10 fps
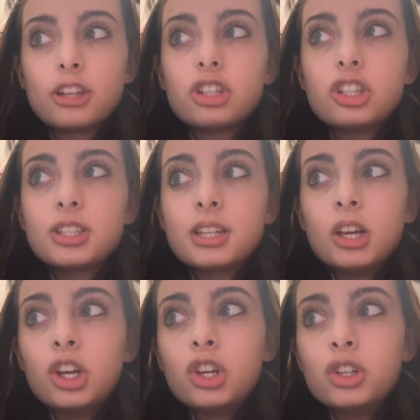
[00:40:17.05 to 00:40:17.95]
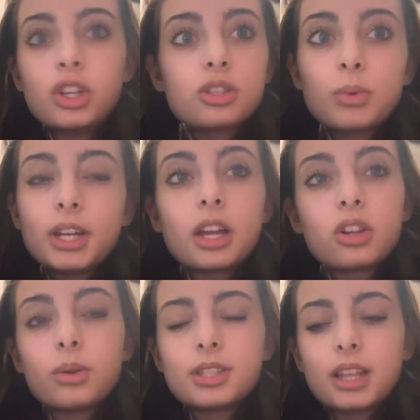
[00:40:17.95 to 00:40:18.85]
She just doesn't want to get
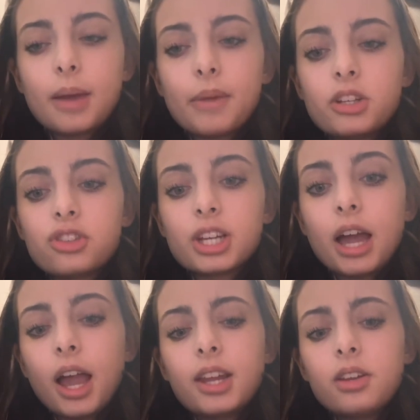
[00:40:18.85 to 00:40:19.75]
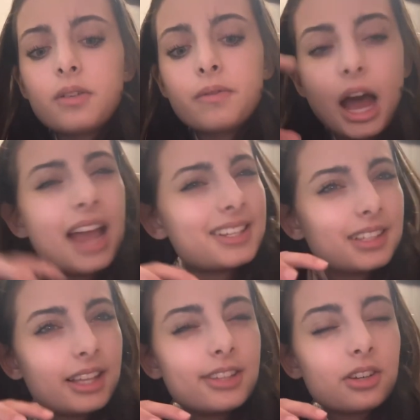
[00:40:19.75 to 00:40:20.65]
close to them, and she kind of
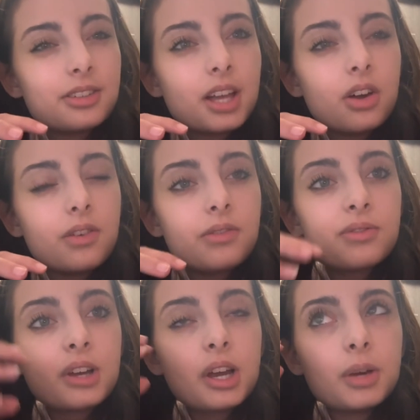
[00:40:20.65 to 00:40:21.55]
isolates herself